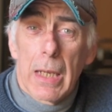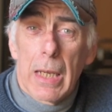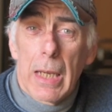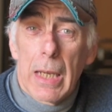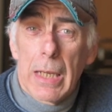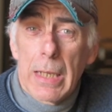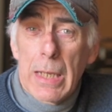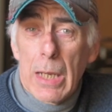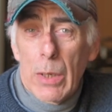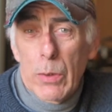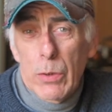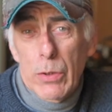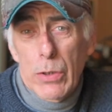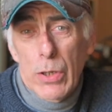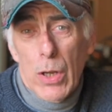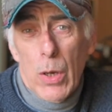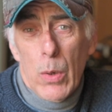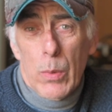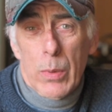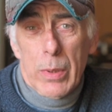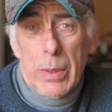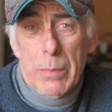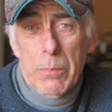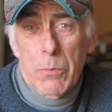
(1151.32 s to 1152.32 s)
And now you
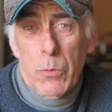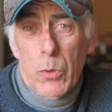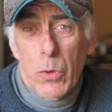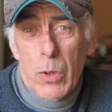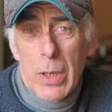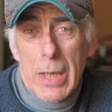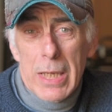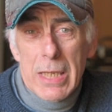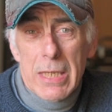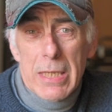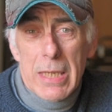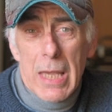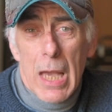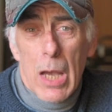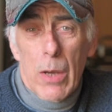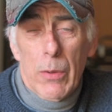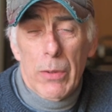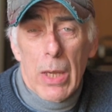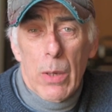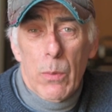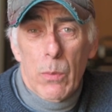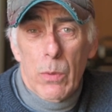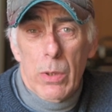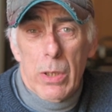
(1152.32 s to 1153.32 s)
know more or less how
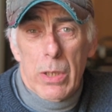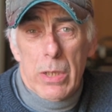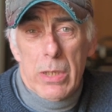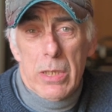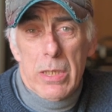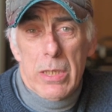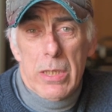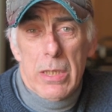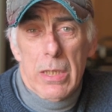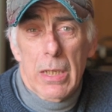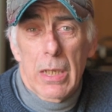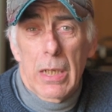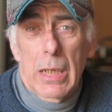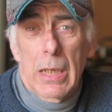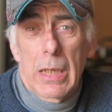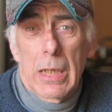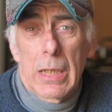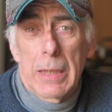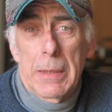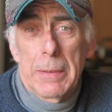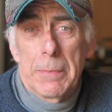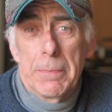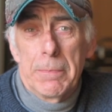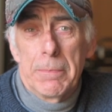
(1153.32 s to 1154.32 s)
that works.
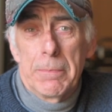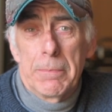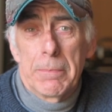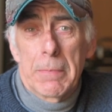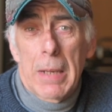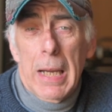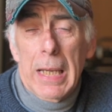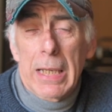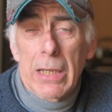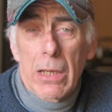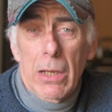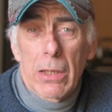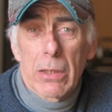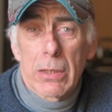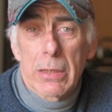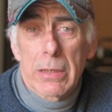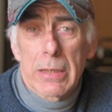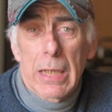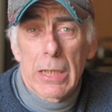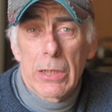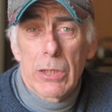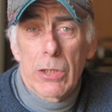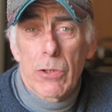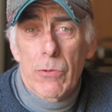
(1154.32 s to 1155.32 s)
Um, I can't
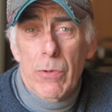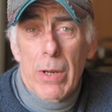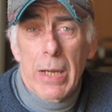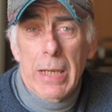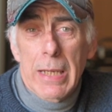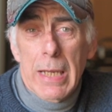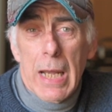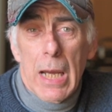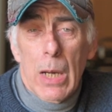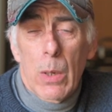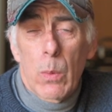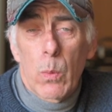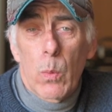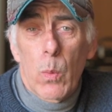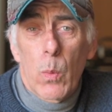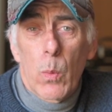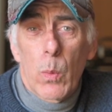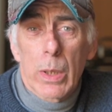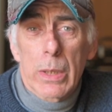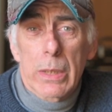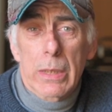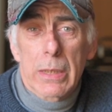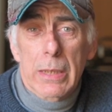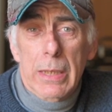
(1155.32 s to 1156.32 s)
tell you right now
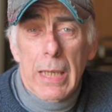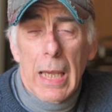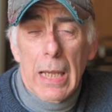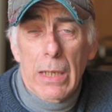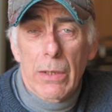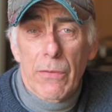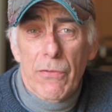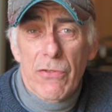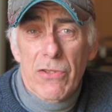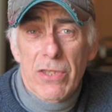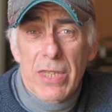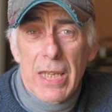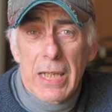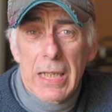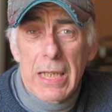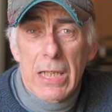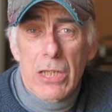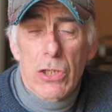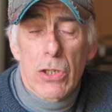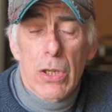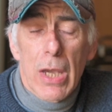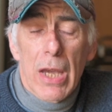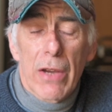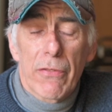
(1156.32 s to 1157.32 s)
what kind of
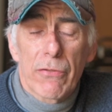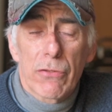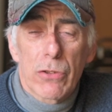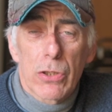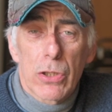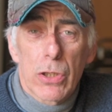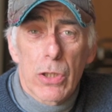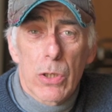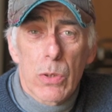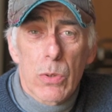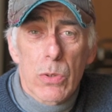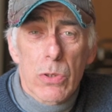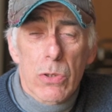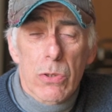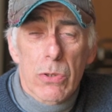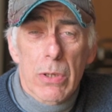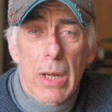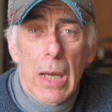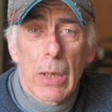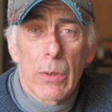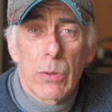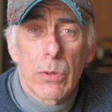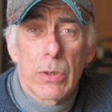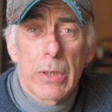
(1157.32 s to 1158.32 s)
settings you have to use and
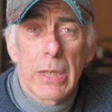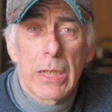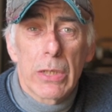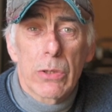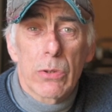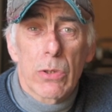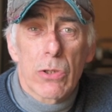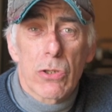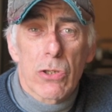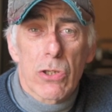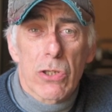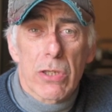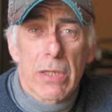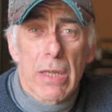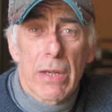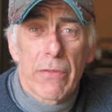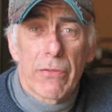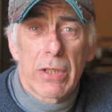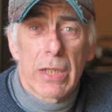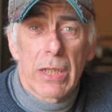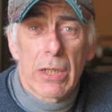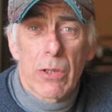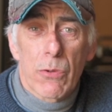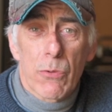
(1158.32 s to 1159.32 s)
how you need to adjust
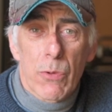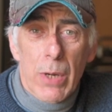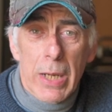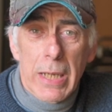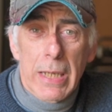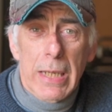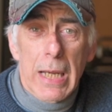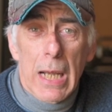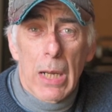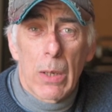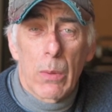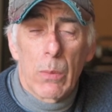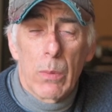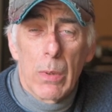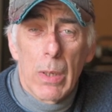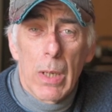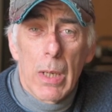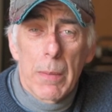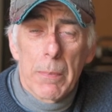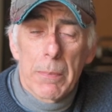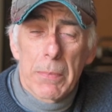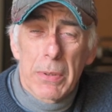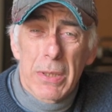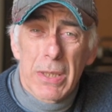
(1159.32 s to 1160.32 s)
everything right now
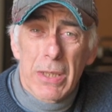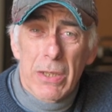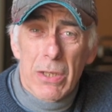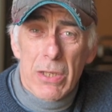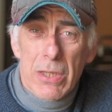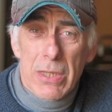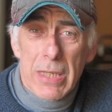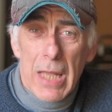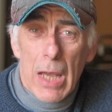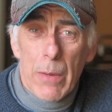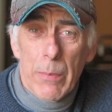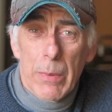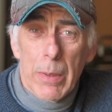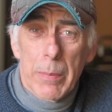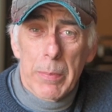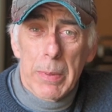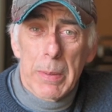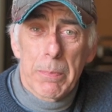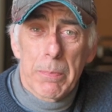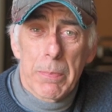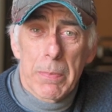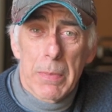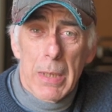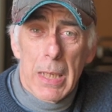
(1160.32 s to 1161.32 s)
because that will
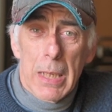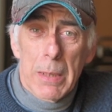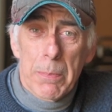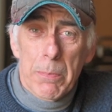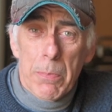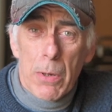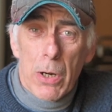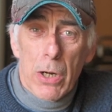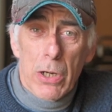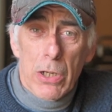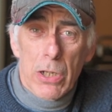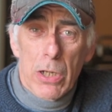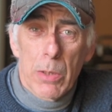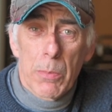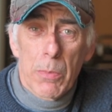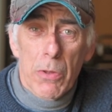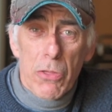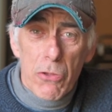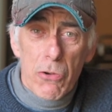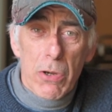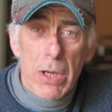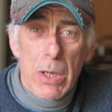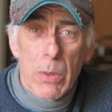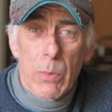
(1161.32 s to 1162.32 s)
be in part number
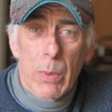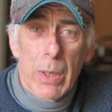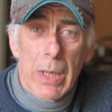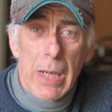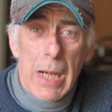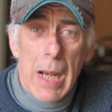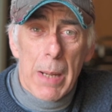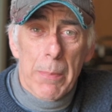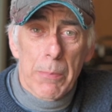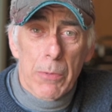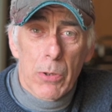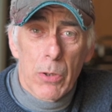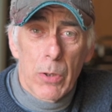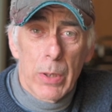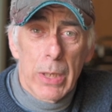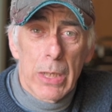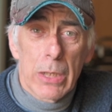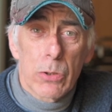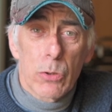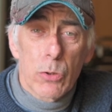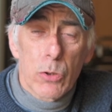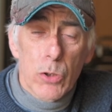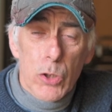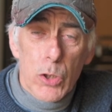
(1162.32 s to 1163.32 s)
three where I'm
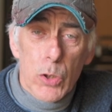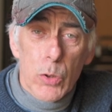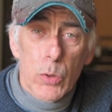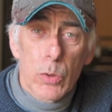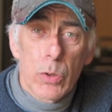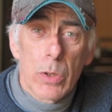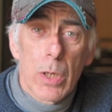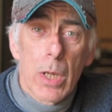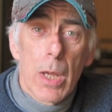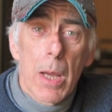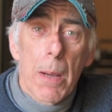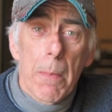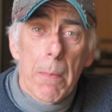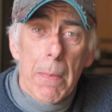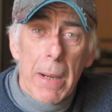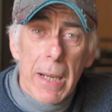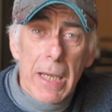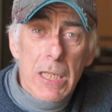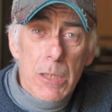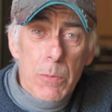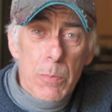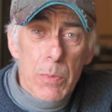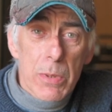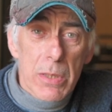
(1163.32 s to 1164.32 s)
going to tune
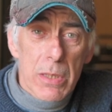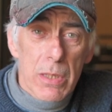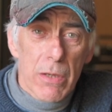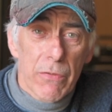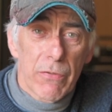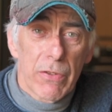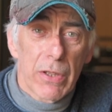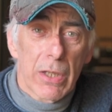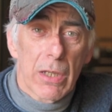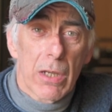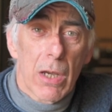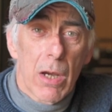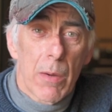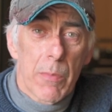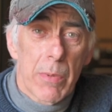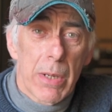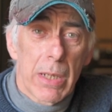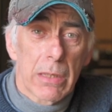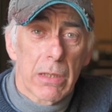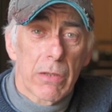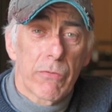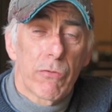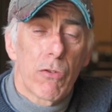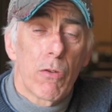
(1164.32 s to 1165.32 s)
my specific
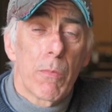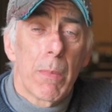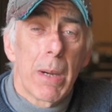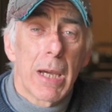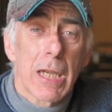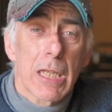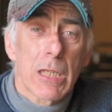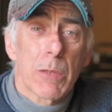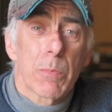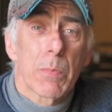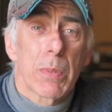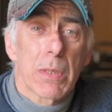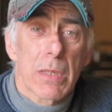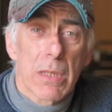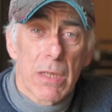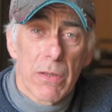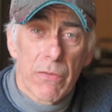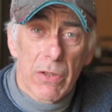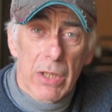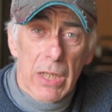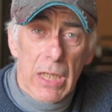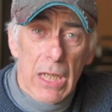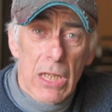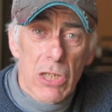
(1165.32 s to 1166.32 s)
carburetor for my
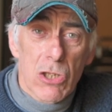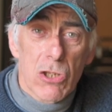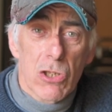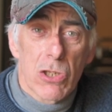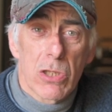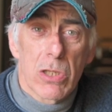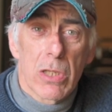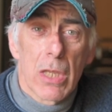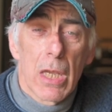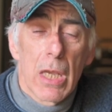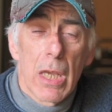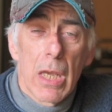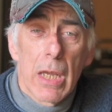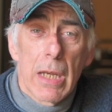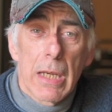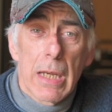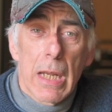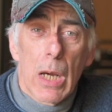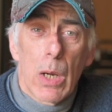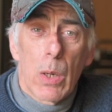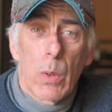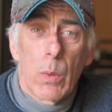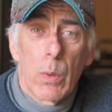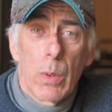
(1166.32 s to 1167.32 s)
specific engine.
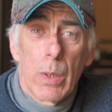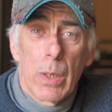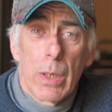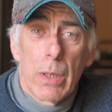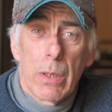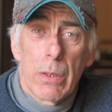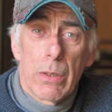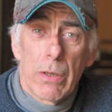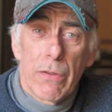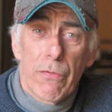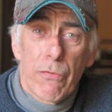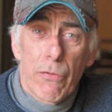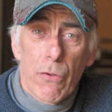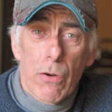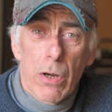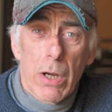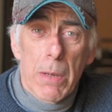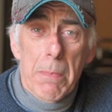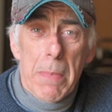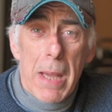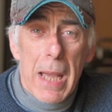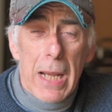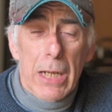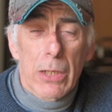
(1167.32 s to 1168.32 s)
Now,
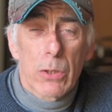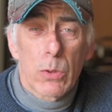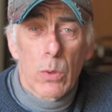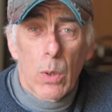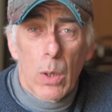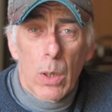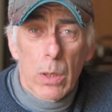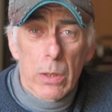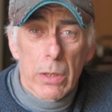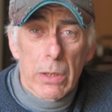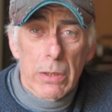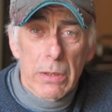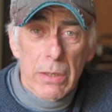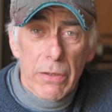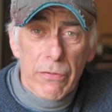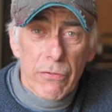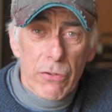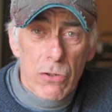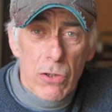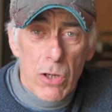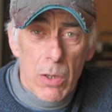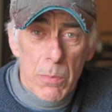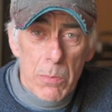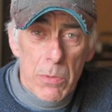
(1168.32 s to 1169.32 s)
referring back to all the
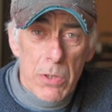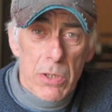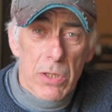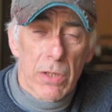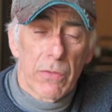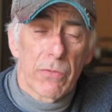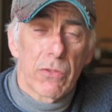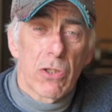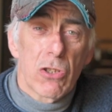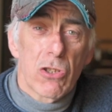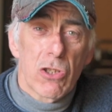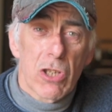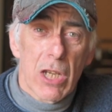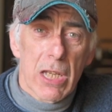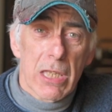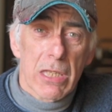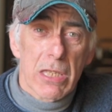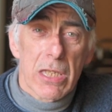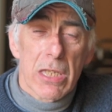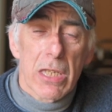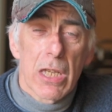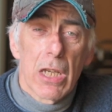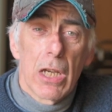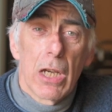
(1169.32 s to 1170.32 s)
different numbers of the
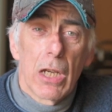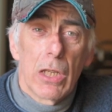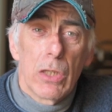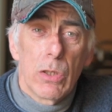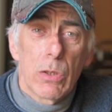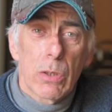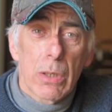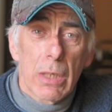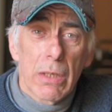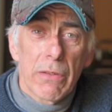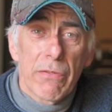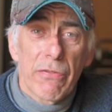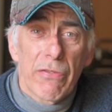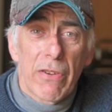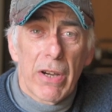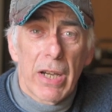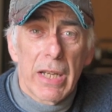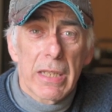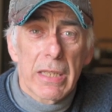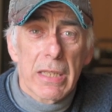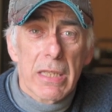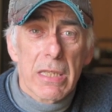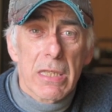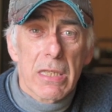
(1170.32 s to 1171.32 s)
jets, you can
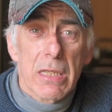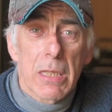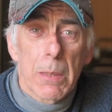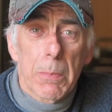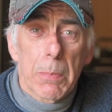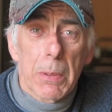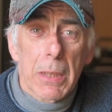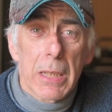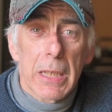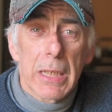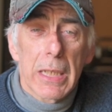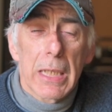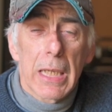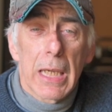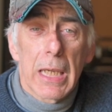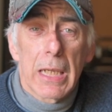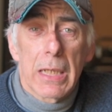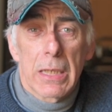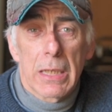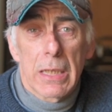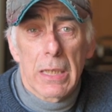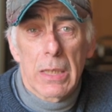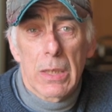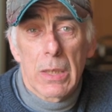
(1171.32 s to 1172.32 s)
find this typically
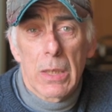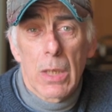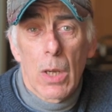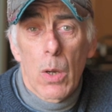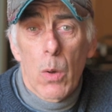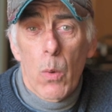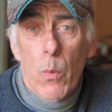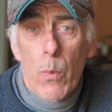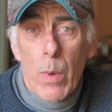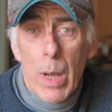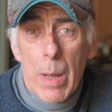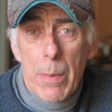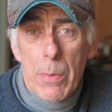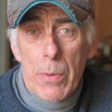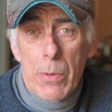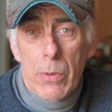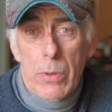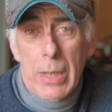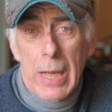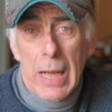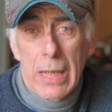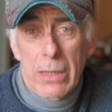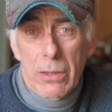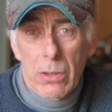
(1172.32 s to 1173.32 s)
in the Weber
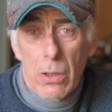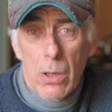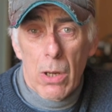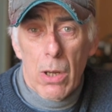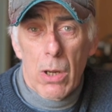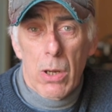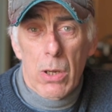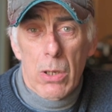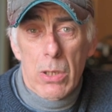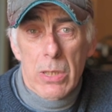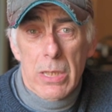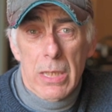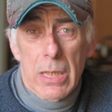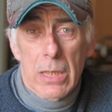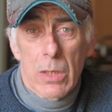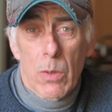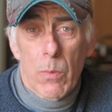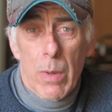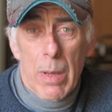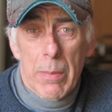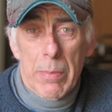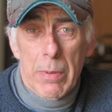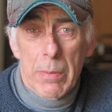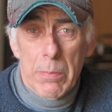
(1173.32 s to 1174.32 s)
catalogs and the
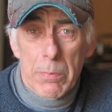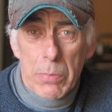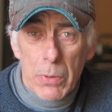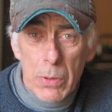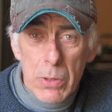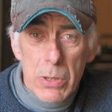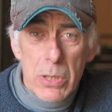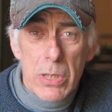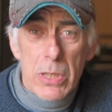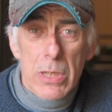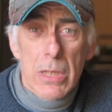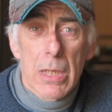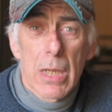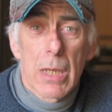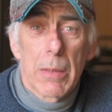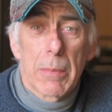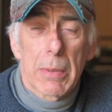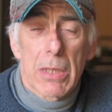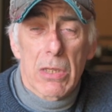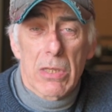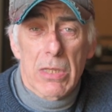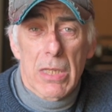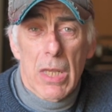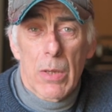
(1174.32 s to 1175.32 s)
Weber books
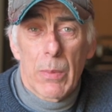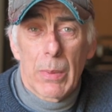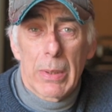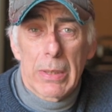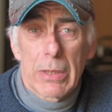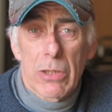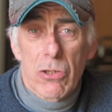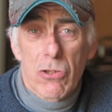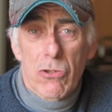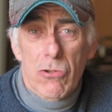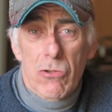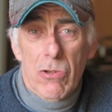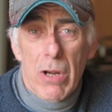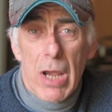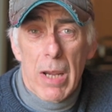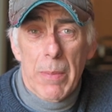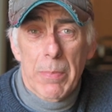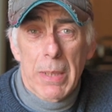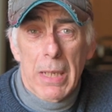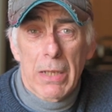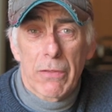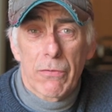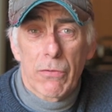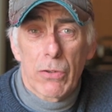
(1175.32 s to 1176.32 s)
because they will
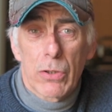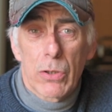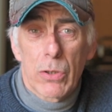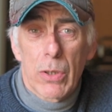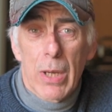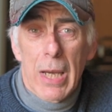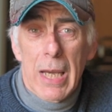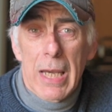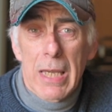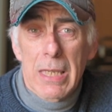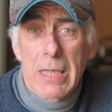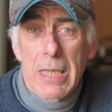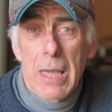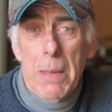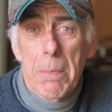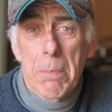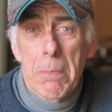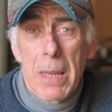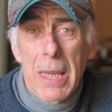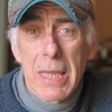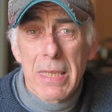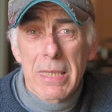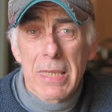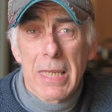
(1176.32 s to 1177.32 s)
describe that for you as a
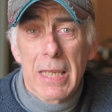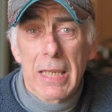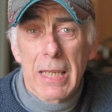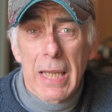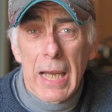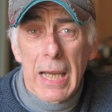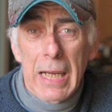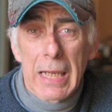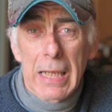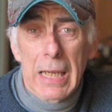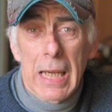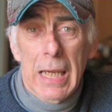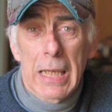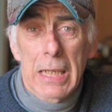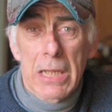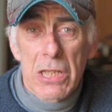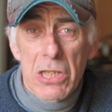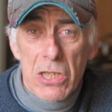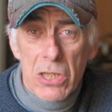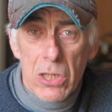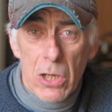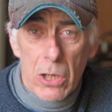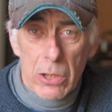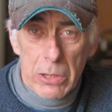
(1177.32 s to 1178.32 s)
basic guideline, a
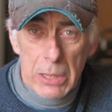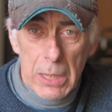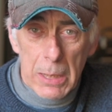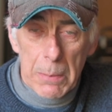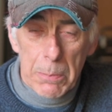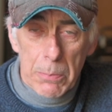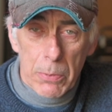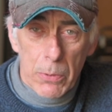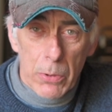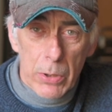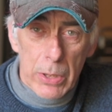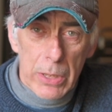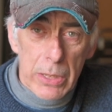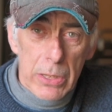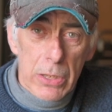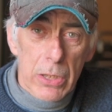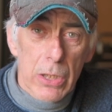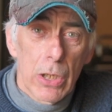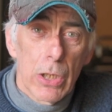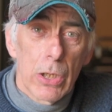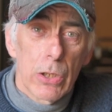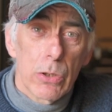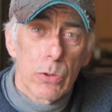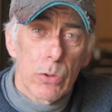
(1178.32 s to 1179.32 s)
starting point
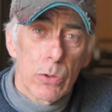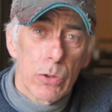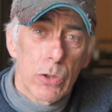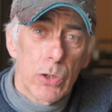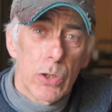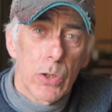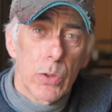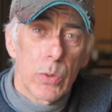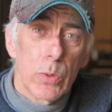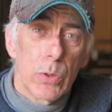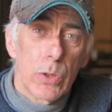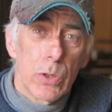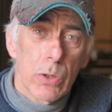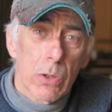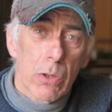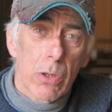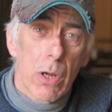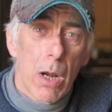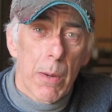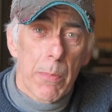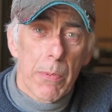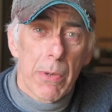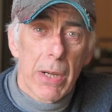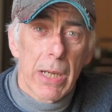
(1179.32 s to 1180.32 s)
to tune your
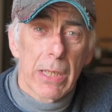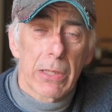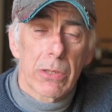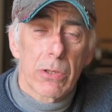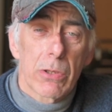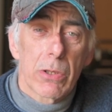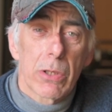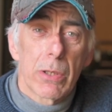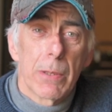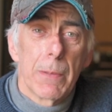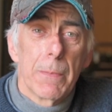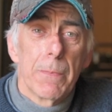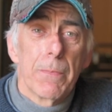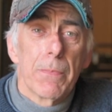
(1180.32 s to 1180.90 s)
carburetor